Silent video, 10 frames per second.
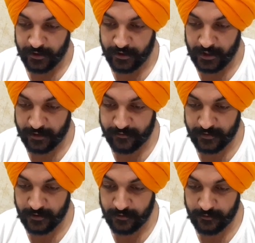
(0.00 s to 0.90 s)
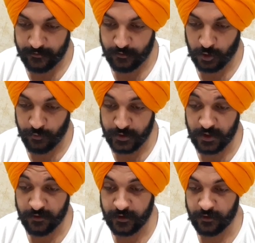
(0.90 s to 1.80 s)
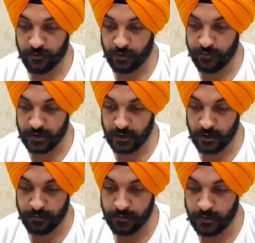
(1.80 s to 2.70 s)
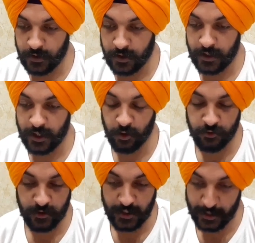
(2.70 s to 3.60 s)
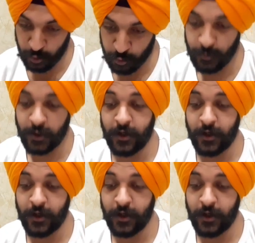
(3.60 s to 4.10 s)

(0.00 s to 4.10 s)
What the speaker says: next is Sukhvinder Singh. Sukhvinder, hello sir. Hello.